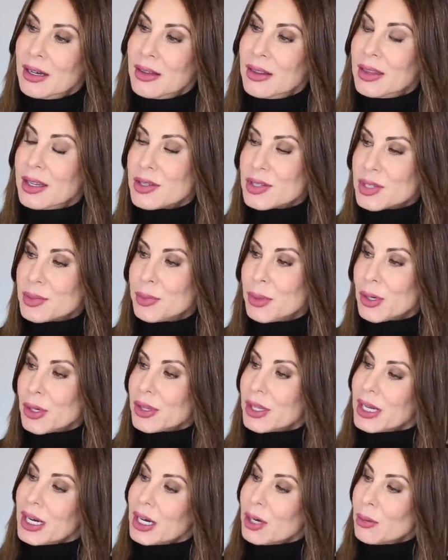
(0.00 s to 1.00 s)
this
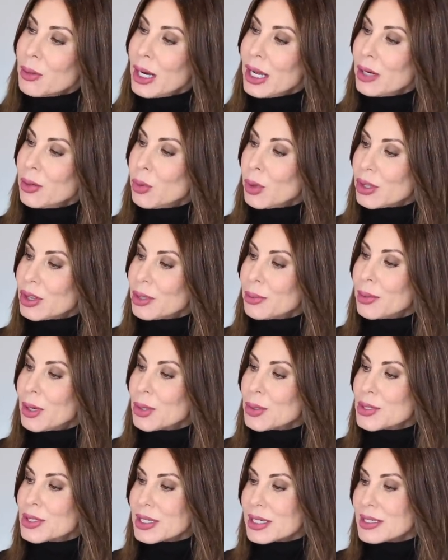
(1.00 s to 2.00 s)
book that I read, What the
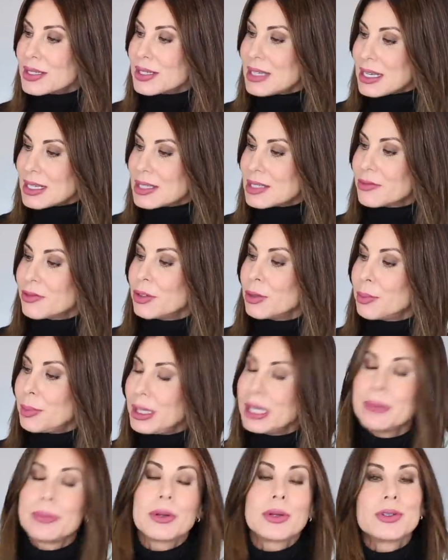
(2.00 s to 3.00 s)
Most Successful
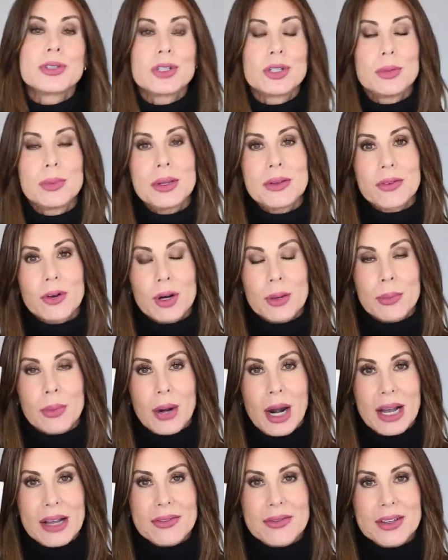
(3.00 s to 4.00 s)
People Do Before
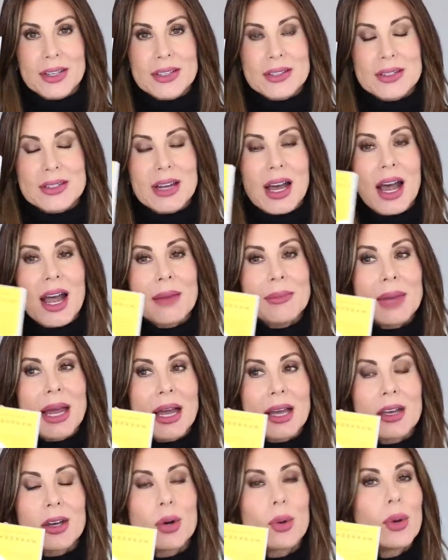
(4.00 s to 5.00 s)
Breakfast. I'm
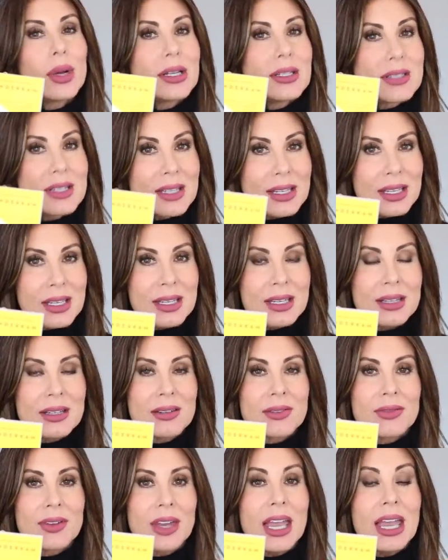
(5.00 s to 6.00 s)
not going to
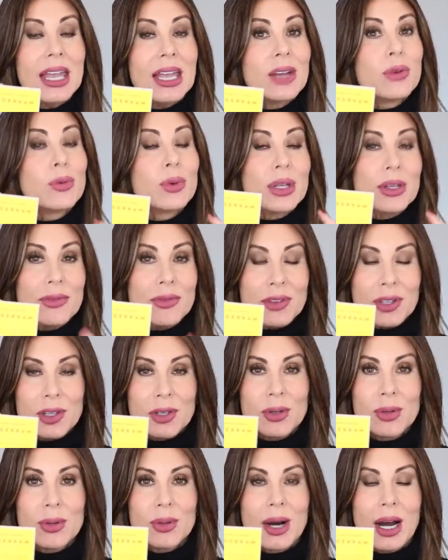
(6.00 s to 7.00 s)
give a
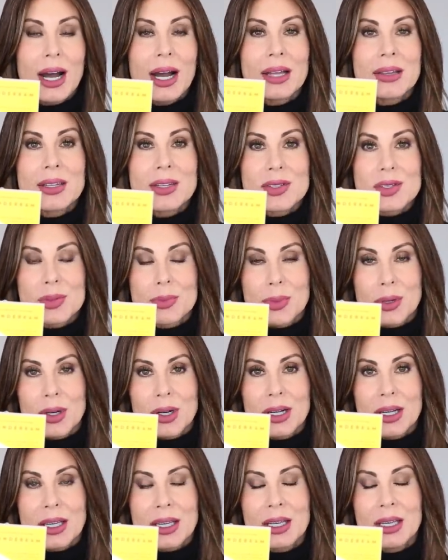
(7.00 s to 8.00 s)
review on this
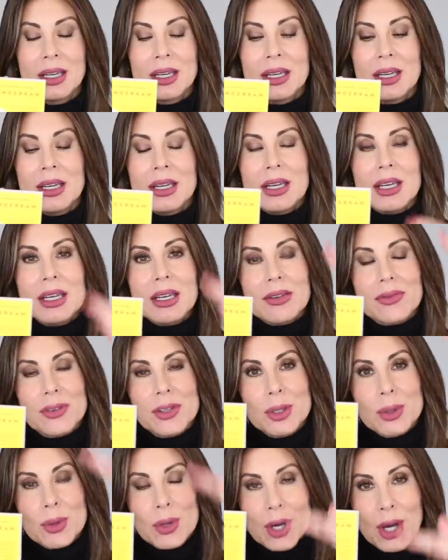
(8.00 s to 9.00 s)
book. If
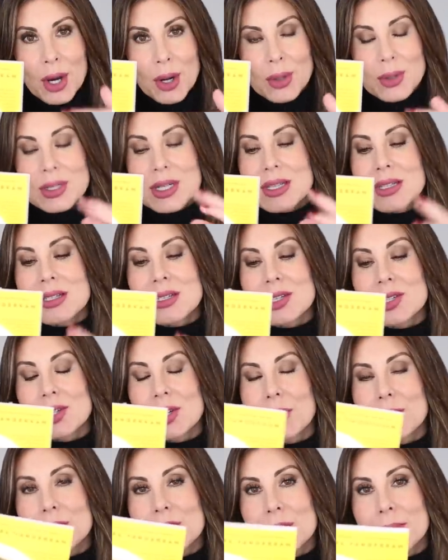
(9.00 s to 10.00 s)
you go to the
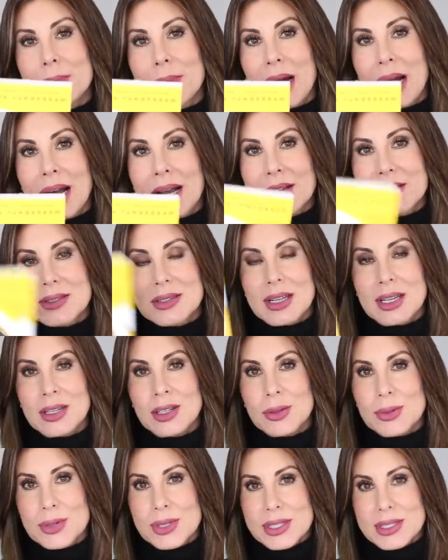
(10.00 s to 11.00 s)
description box and
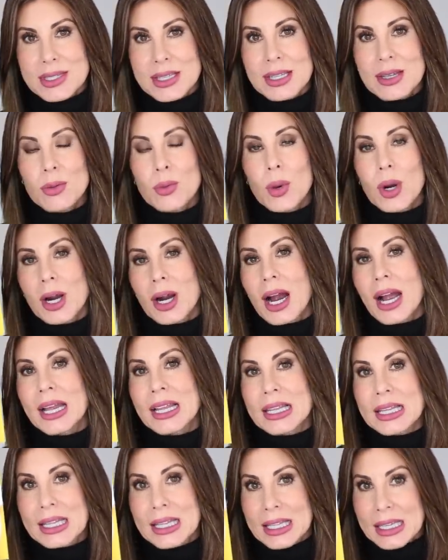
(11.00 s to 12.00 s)
you see where I
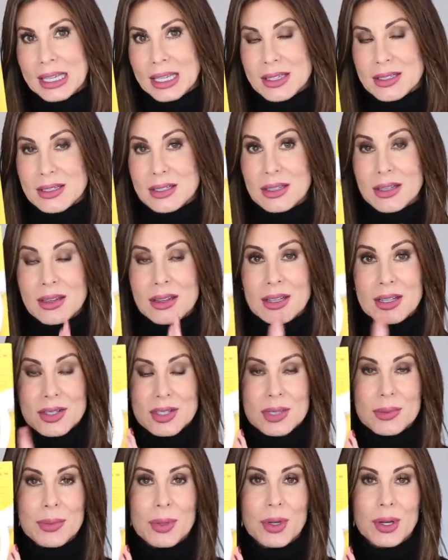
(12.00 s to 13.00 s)
linked
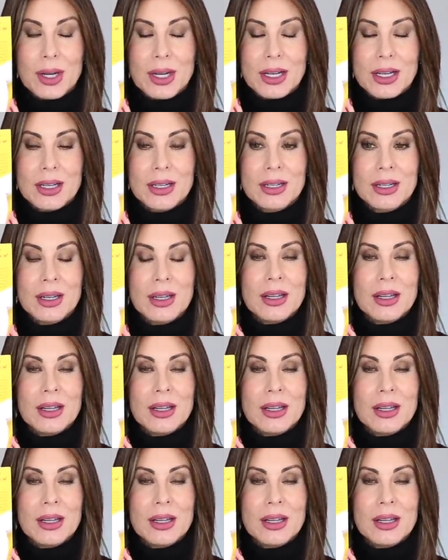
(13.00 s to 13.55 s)
this book,